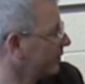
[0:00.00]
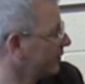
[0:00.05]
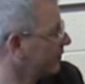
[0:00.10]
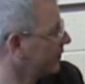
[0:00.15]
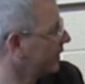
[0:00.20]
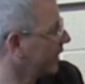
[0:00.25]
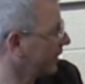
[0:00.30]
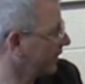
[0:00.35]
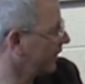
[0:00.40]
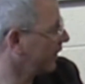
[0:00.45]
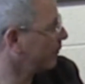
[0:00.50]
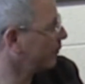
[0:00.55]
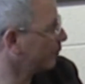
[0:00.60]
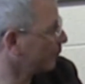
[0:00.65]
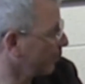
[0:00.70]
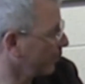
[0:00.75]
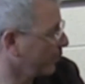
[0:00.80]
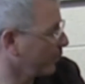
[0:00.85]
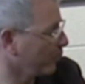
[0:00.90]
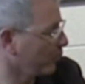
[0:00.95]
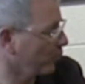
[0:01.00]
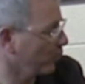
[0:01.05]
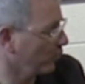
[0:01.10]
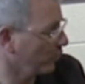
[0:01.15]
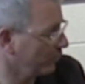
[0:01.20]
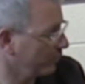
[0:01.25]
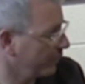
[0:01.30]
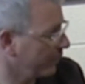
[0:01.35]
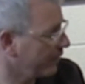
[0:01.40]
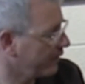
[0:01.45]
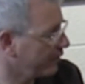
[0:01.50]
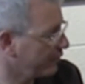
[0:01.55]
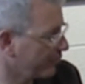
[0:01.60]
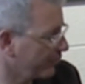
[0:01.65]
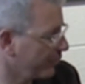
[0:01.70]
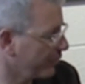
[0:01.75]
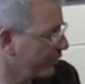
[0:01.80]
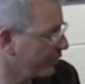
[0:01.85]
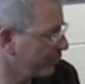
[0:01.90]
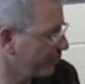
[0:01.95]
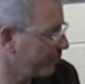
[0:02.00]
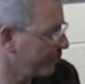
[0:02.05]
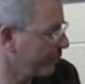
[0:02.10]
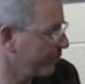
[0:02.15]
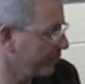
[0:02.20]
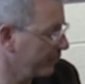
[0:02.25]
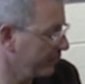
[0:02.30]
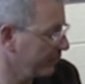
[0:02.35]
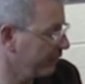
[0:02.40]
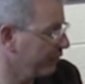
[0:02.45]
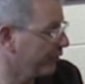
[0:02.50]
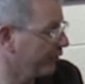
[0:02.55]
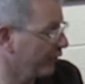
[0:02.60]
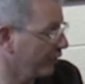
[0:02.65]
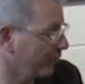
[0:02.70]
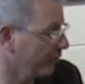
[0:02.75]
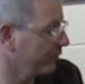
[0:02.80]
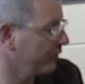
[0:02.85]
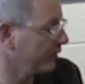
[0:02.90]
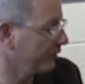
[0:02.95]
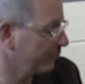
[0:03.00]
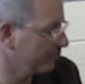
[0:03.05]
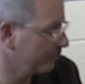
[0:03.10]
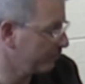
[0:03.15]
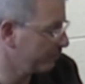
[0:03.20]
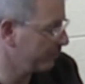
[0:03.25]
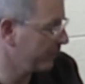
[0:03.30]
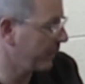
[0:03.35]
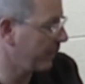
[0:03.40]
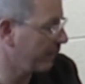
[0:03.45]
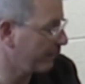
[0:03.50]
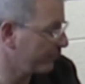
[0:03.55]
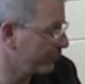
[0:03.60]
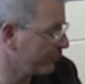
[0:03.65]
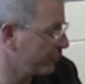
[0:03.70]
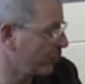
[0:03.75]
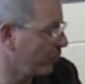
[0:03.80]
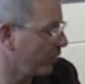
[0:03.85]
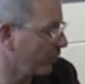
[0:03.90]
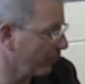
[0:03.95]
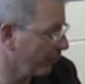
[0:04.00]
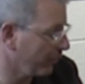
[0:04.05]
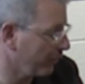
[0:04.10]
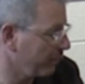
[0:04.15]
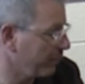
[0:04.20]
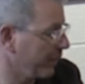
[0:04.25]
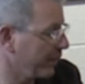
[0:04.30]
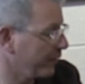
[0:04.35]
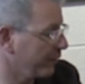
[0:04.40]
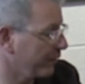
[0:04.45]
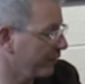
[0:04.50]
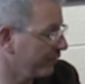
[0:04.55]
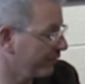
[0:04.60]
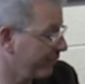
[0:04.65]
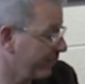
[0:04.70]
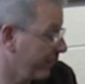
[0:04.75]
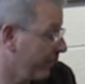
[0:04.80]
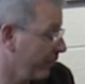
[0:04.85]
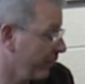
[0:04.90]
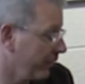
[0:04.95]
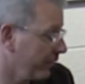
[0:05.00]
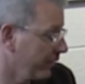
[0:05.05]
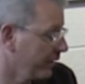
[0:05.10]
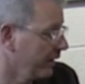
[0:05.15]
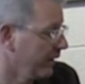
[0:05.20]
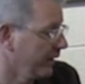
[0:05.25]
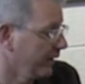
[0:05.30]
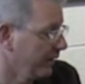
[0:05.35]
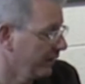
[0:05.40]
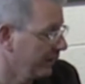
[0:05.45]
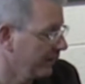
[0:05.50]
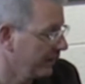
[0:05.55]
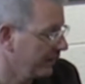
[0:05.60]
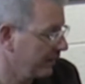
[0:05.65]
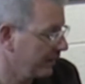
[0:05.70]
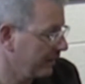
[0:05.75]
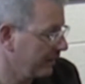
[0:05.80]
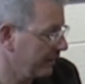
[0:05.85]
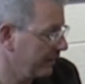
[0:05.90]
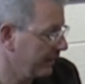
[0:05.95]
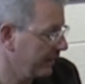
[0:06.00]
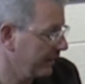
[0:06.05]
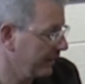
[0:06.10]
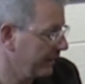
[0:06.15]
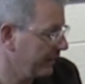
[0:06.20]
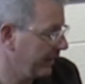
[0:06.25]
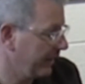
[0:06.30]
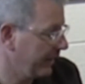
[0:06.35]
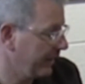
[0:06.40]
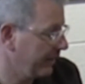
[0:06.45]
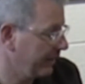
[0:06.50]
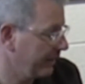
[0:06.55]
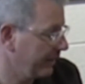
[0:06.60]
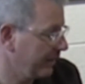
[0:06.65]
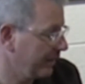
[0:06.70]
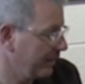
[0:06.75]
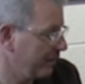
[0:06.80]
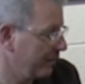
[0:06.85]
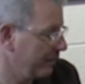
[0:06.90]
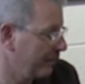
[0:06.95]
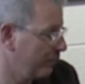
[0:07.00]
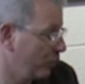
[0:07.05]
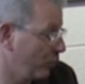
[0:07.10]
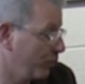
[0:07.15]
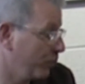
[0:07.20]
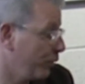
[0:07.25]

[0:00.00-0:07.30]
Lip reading: to stand up and play a role in making sure your community evolves and becomes stronger and better and fairer and more